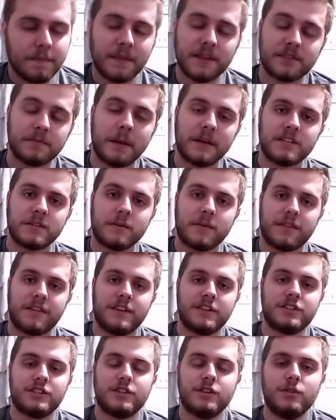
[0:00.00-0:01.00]
especially with
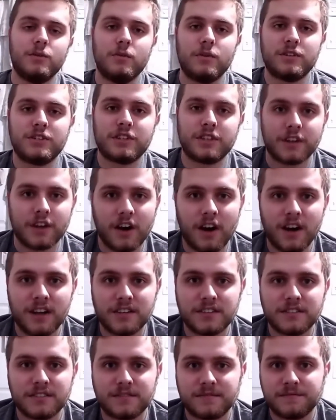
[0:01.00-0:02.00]
this shoe, which can
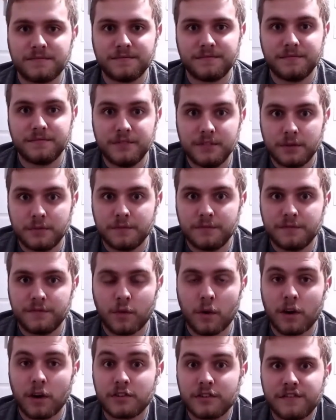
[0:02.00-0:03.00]
cost
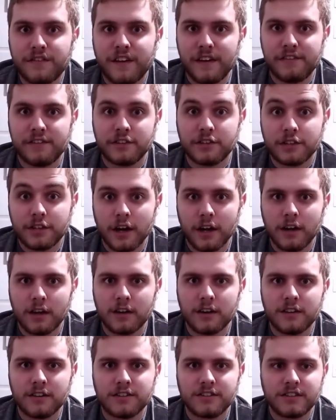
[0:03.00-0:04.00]
$400,
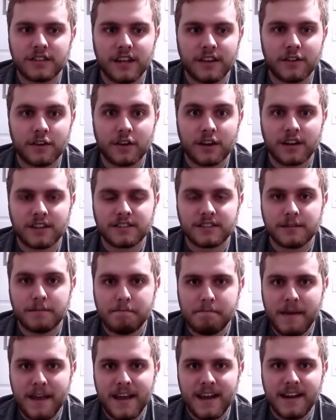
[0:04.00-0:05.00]
$500, and they're
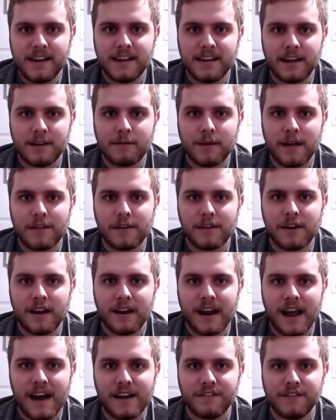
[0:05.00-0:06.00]
custom made, and I'd rather
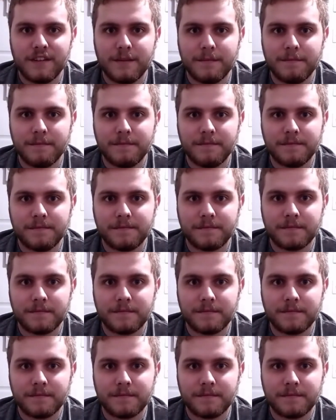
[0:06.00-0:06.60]
not have them